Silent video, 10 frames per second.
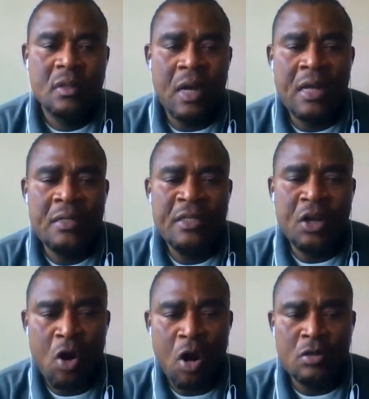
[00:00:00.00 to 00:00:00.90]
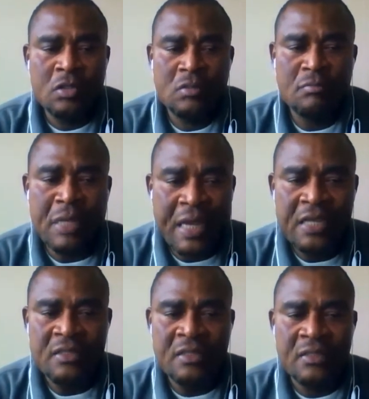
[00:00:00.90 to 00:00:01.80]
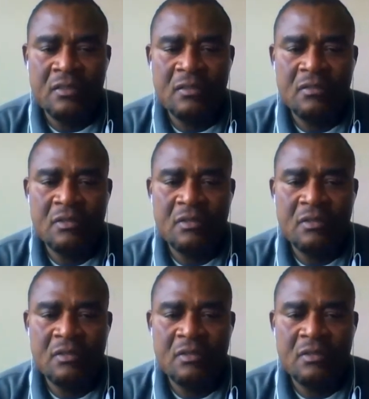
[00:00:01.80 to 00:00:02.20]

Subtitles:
And the course begins